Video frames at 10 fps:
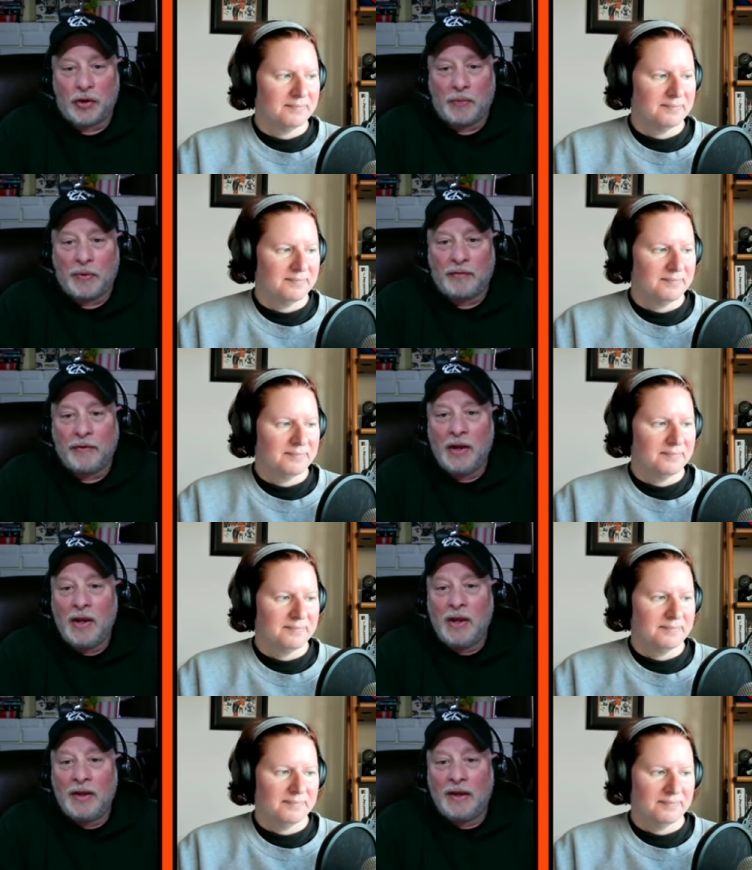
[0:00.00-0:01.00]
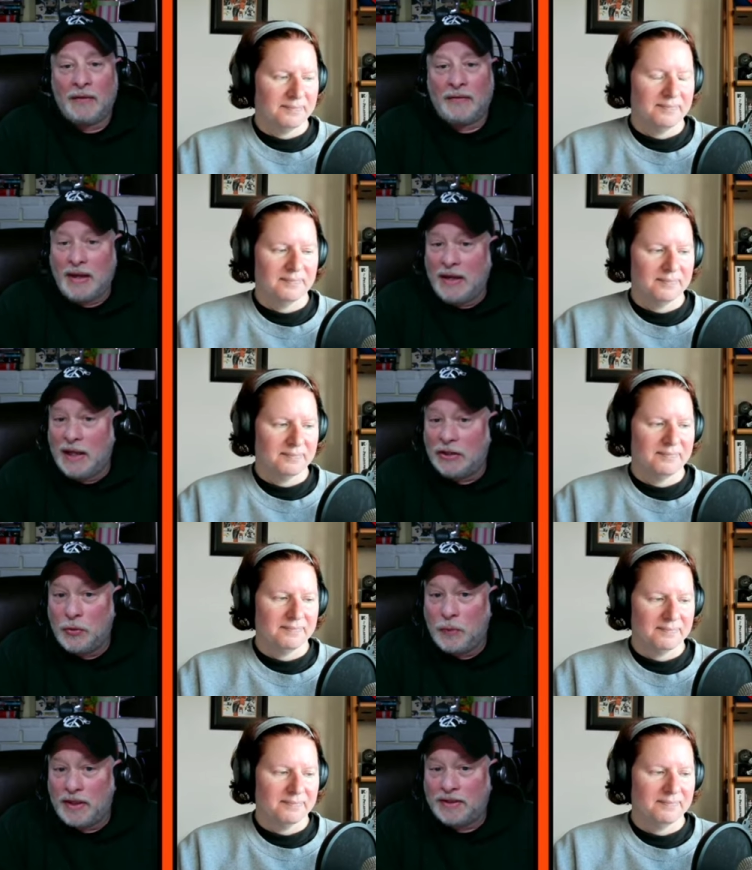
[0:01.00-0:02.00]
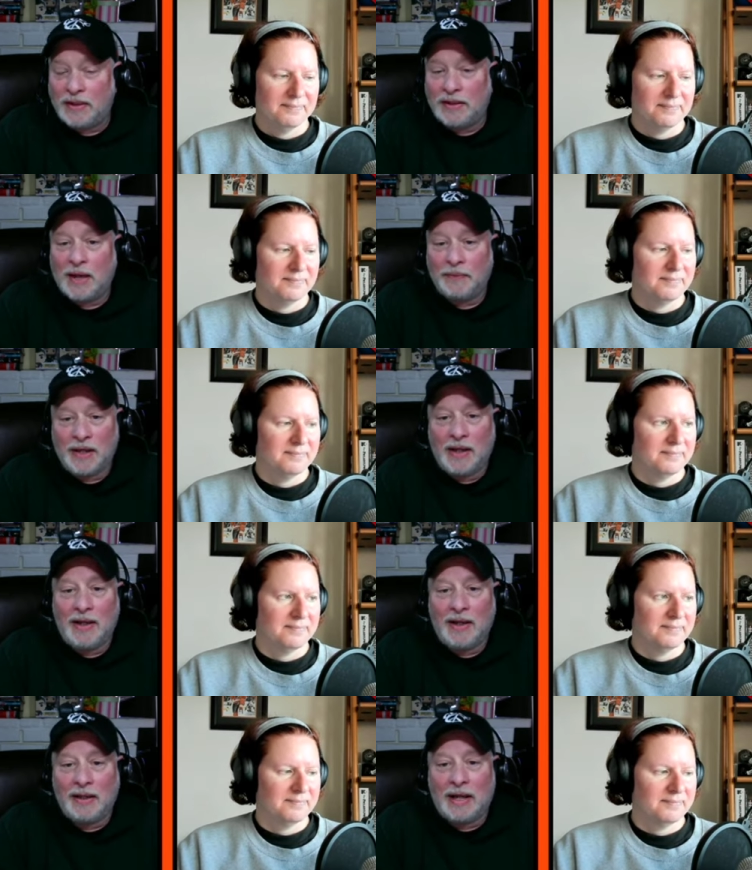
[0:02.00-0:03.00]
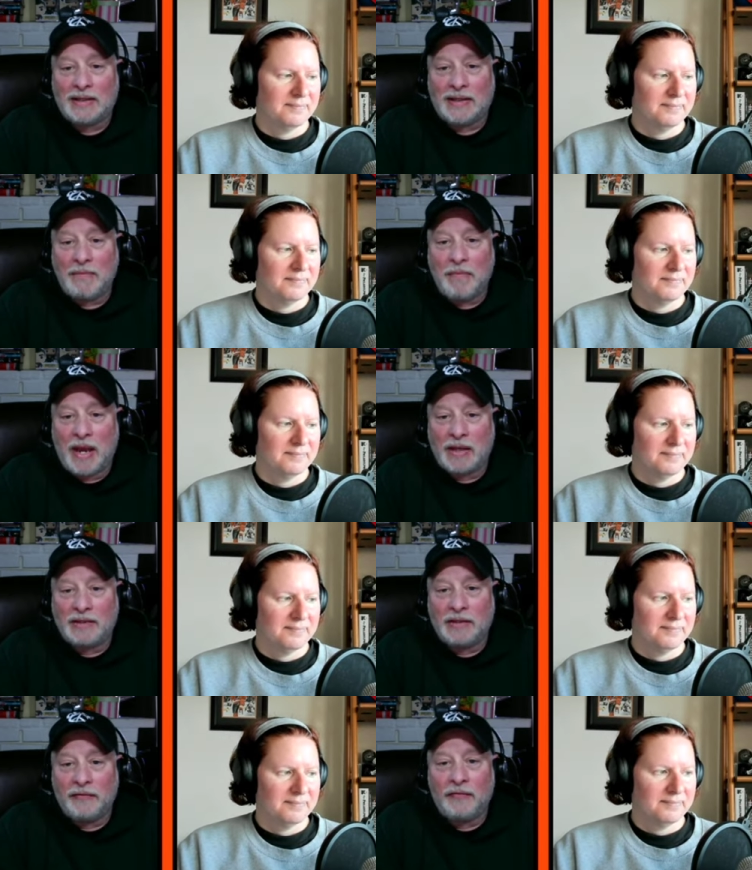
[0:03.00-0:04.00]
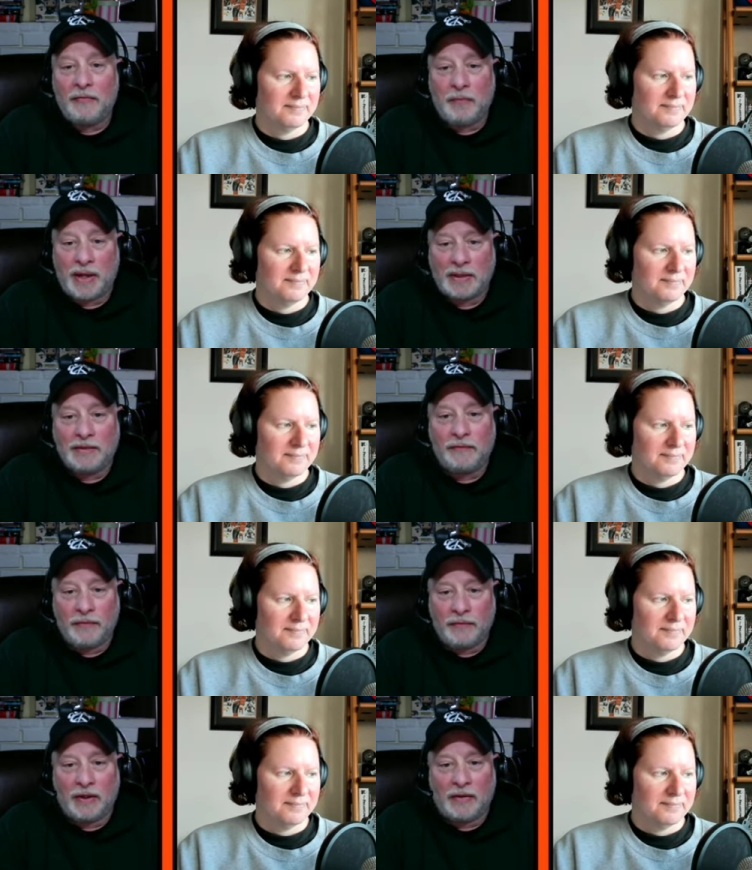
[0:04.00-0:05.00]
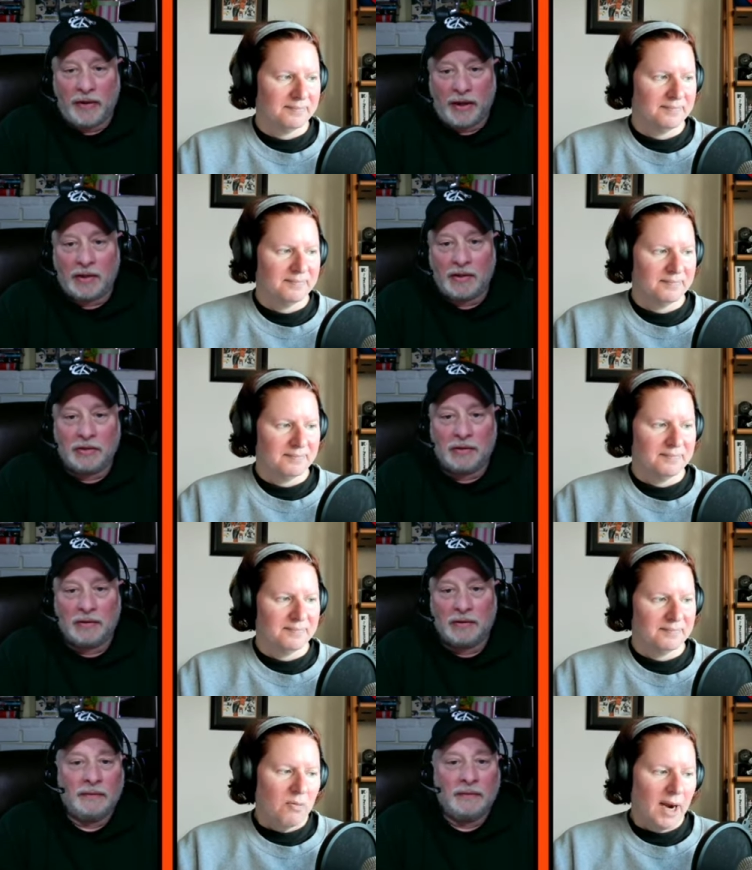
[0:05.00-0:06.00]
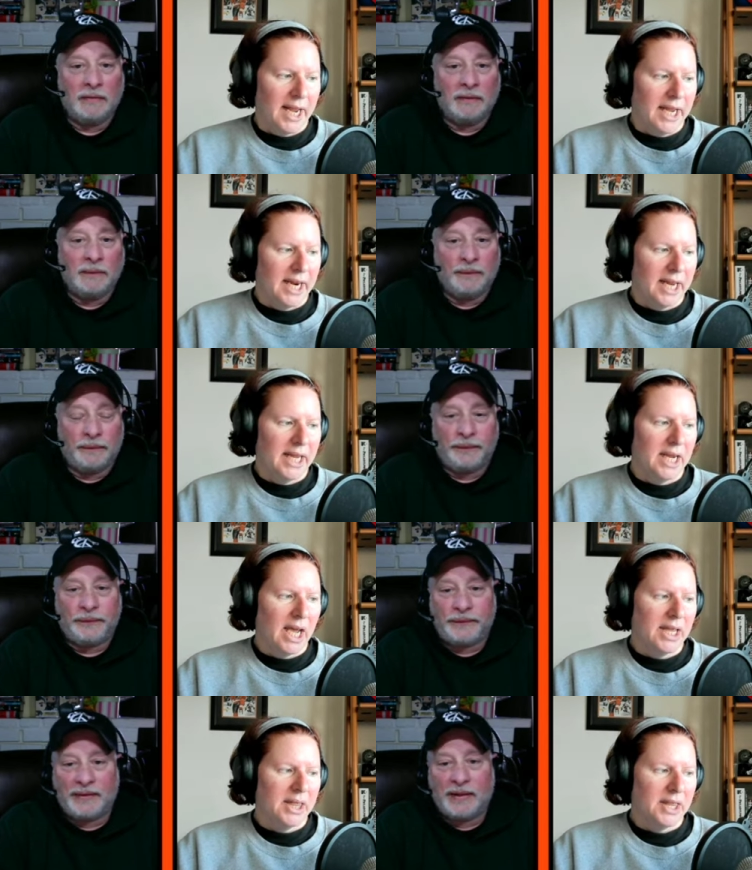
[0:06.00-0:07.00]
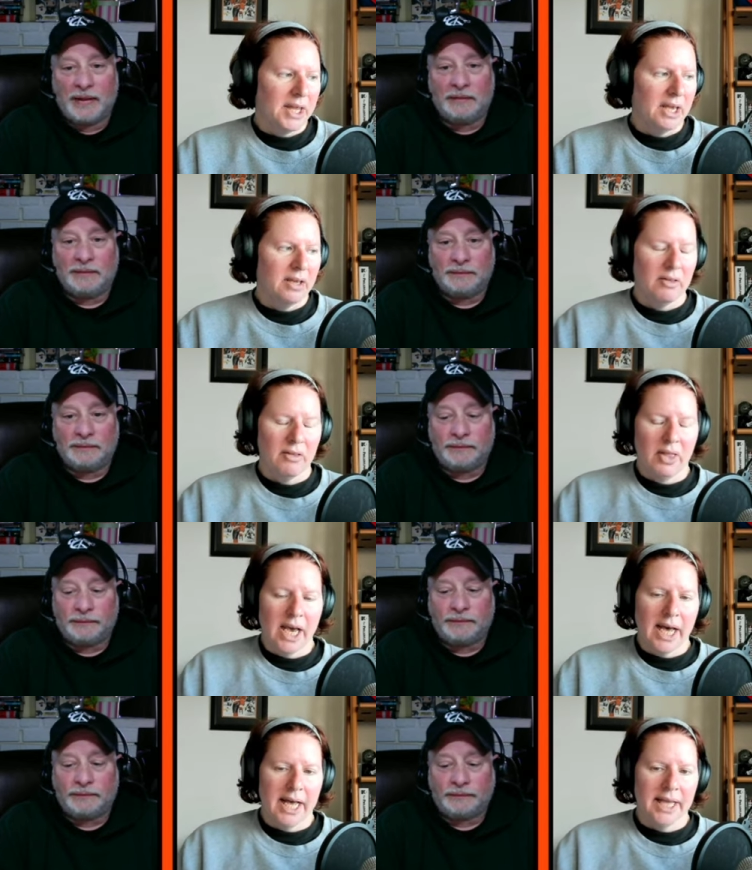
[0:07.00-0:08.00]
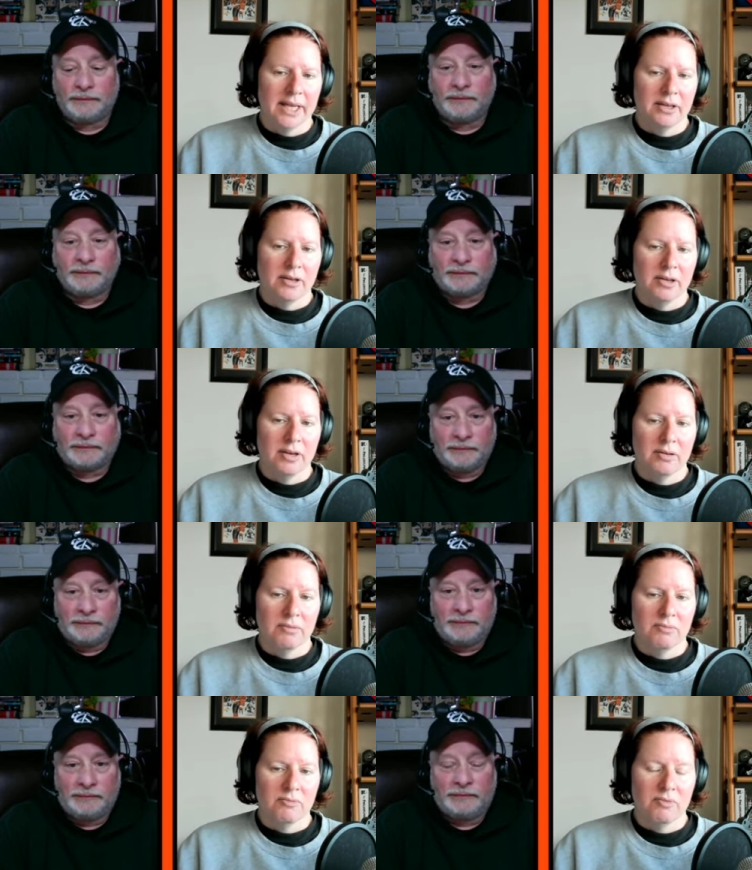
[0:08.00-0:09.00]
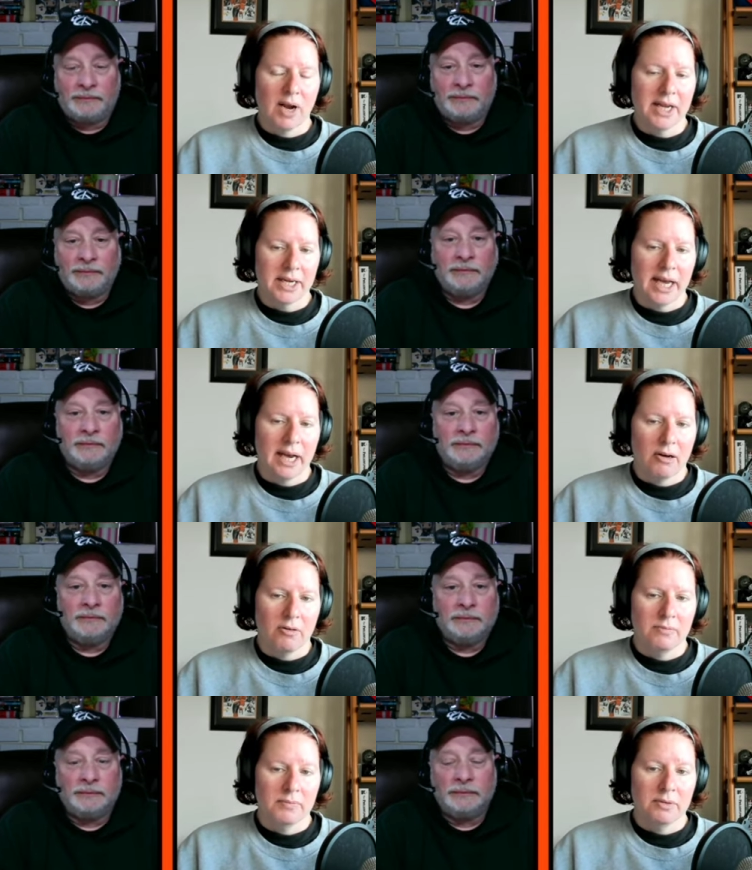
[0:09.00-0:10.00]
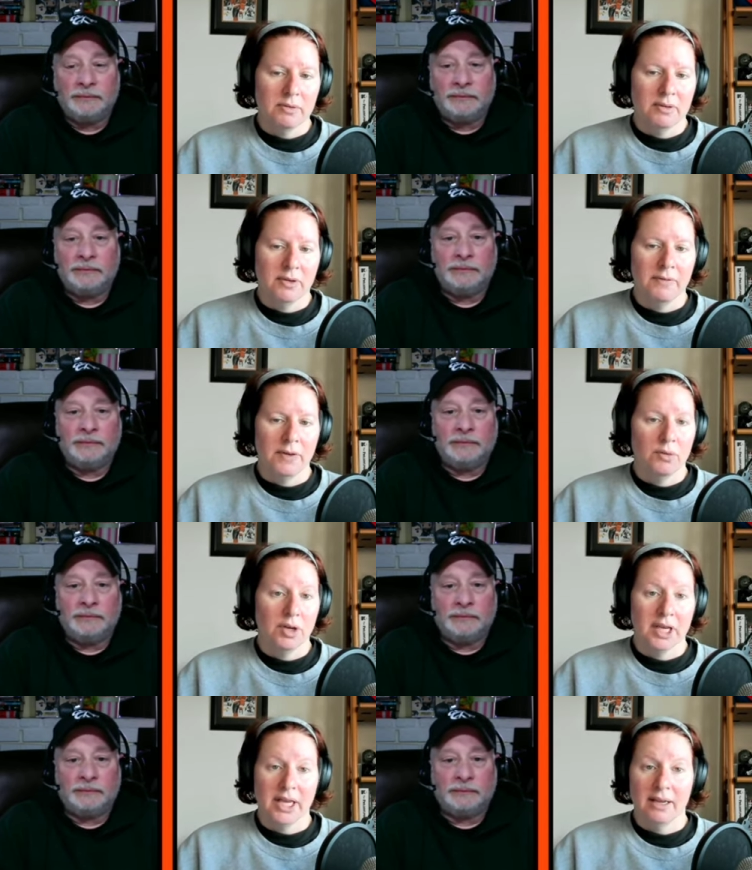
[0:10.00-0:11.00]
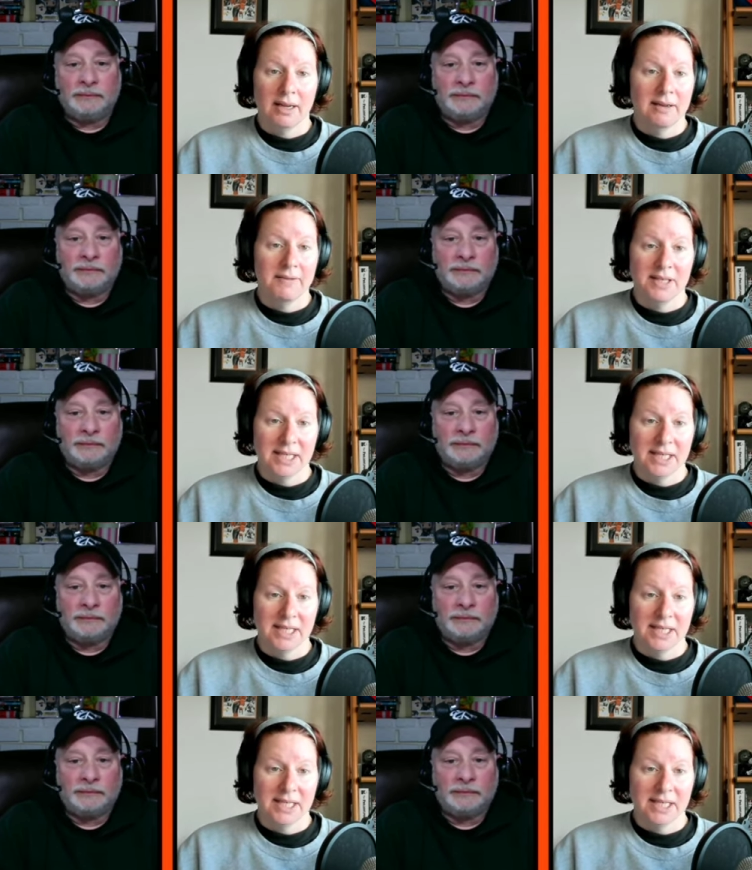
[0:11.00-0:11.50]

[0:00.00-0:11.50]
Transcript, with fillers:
Speaker 1: drop off. If they could get two picks in the top 10, that is a massive, massive advantage.
Speaker 2: Right. And I think that, you know, right now, if you look at if the